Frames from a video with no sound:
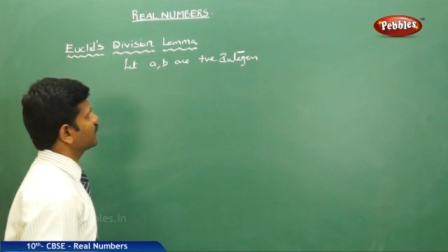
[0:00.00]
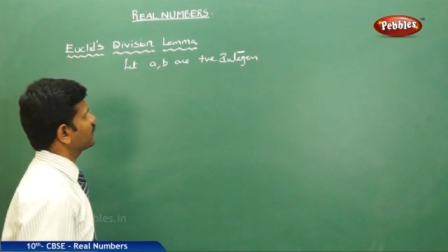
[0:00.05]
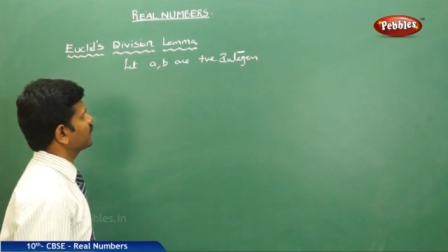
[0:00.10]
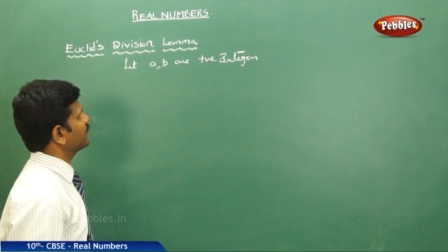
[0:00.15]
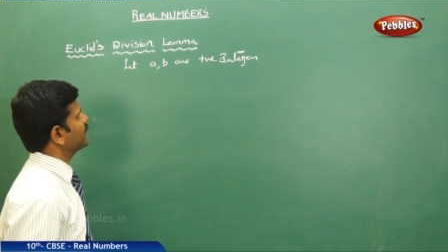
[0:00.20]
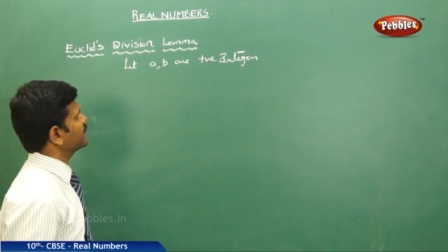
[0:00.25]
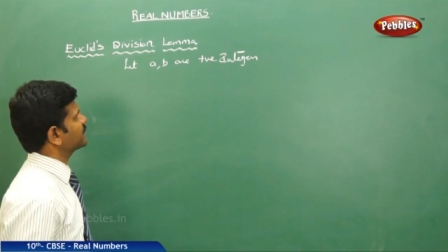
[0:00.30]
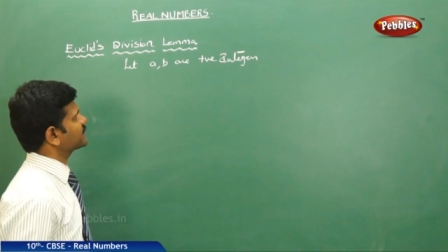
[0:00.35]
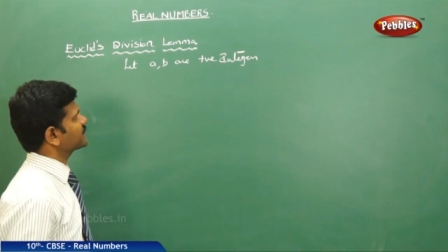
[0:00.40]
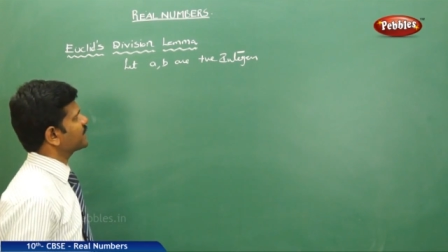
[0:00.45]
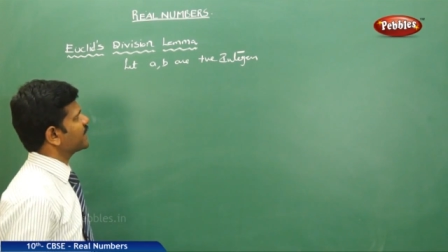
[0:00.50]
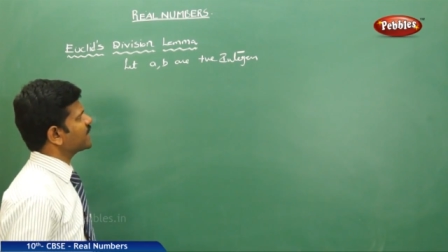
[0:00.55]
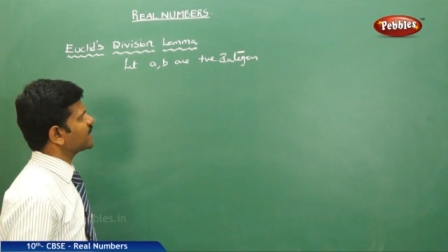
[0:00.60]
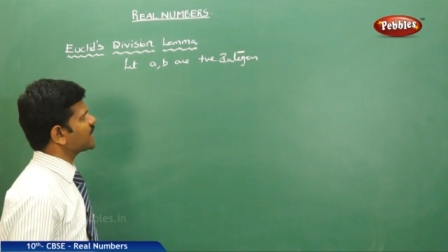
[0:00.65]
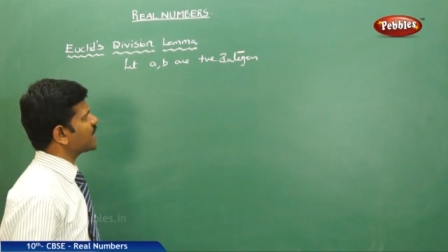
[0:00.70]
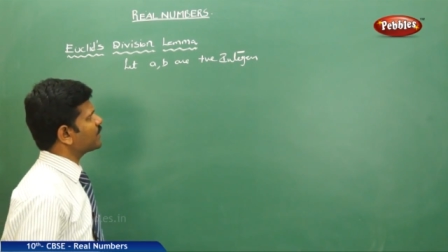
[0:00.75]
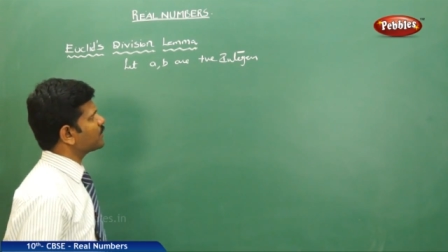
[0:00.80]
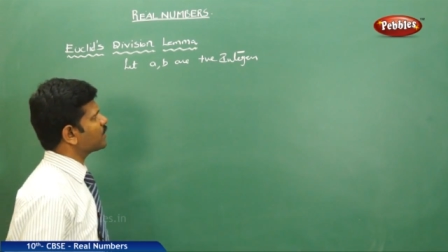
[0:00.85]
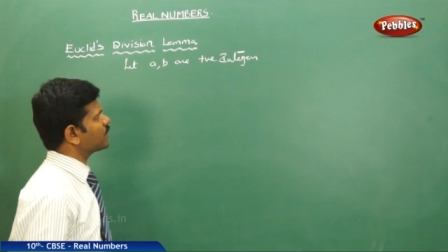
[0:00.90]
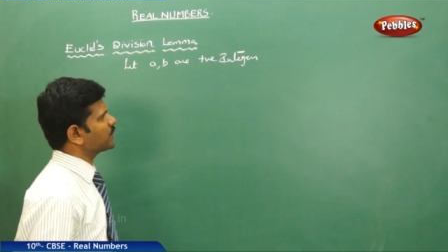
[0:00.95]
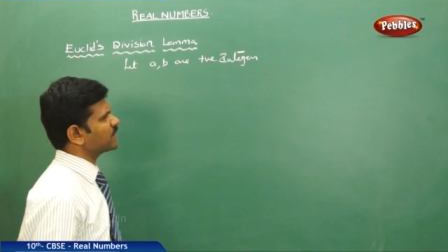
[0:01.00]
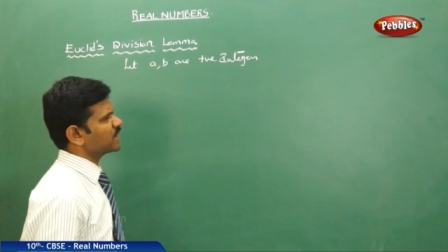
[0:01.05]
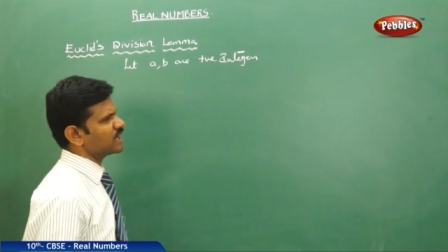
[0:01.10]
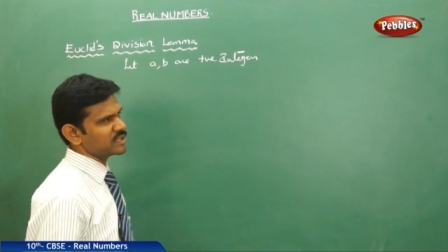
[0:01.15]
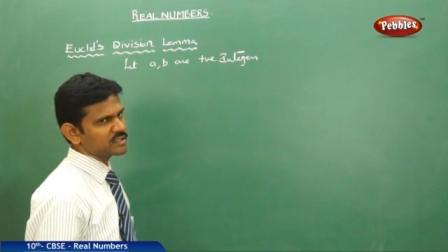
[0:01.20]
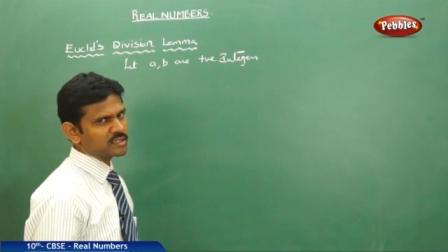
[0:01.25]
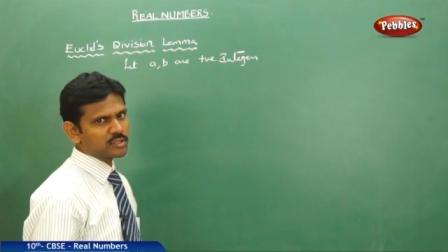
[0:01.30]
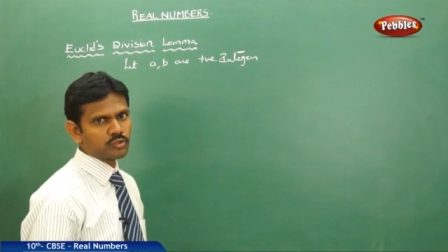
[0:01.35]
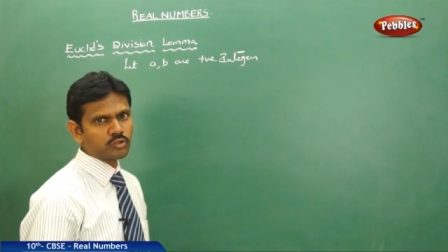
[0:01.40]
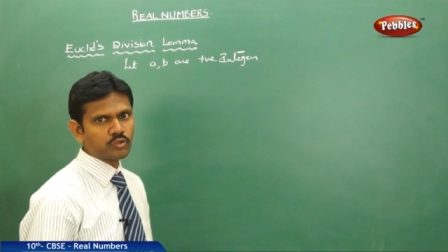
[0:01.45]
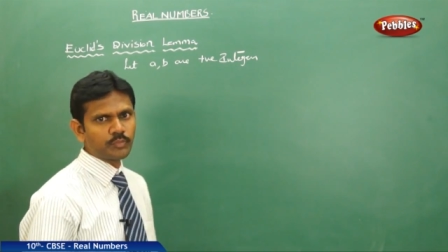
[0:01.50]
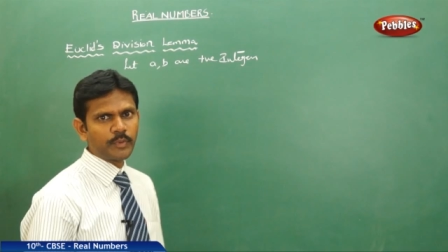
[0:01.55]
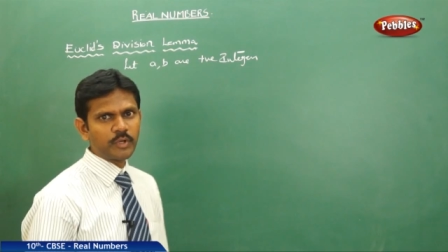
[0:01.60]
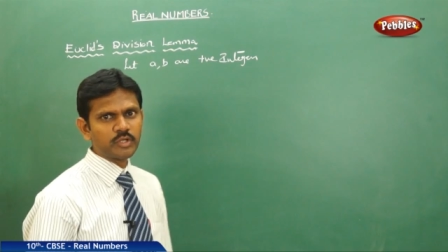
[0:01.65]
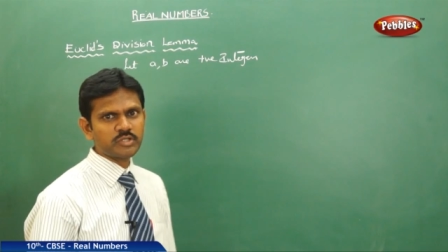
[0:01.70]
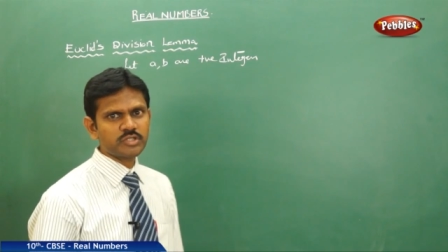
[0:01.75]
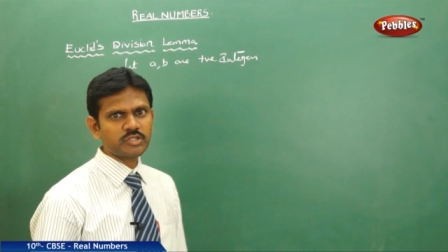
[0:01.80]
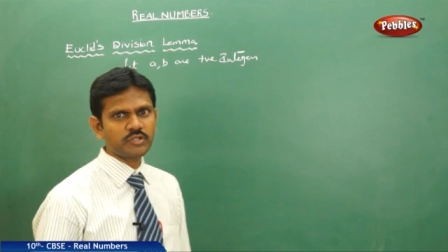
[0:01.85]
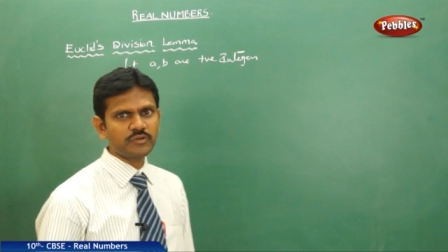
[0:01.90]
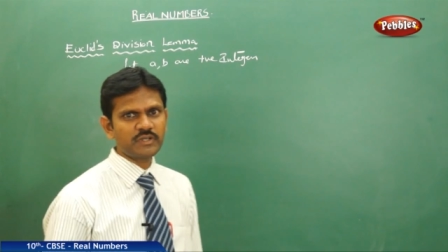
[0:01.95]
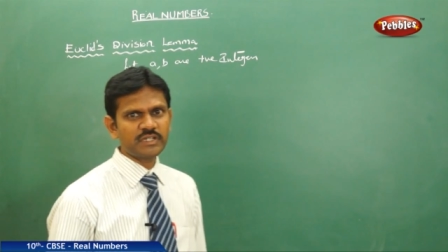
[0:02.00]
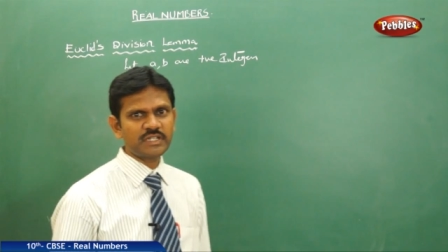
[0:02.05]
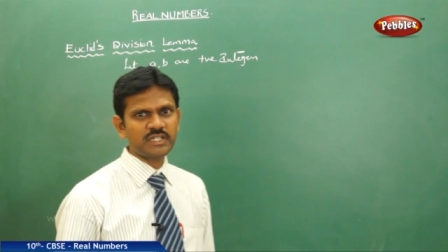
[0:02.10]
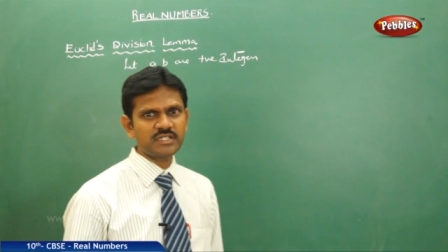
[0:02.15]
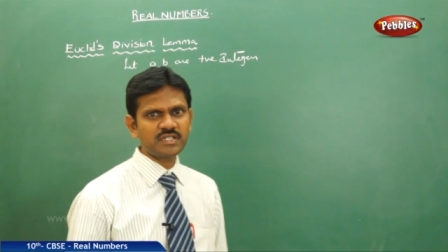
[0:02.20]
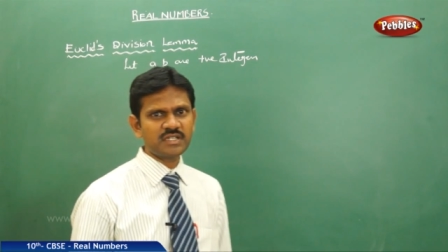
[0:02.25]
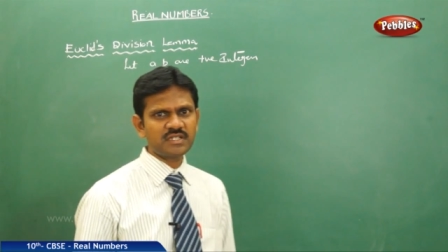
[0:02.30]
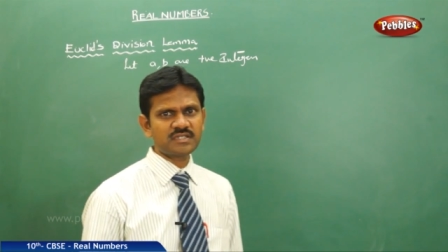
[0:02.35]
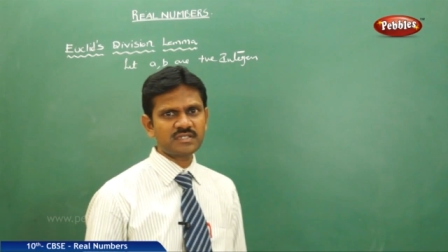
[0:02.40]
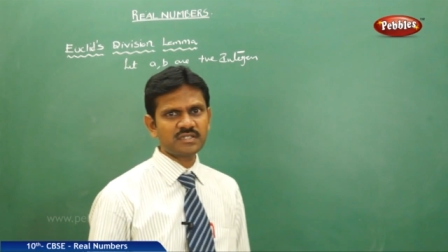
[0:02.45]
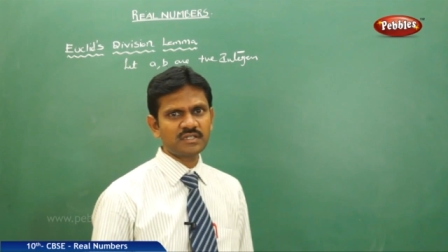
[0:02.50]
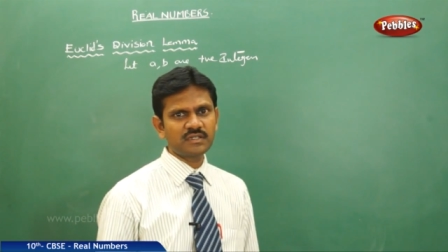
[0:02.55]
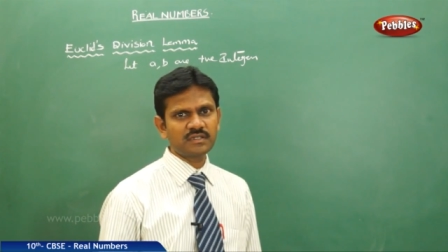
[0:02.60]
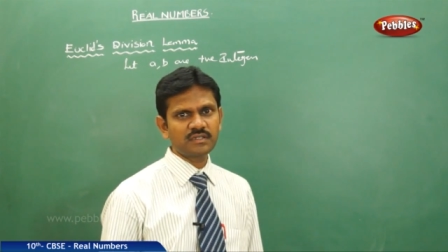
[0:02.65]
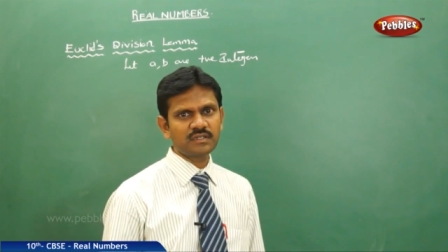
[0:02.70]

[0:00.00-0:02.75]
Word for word: Let a comma b are the two positive integers,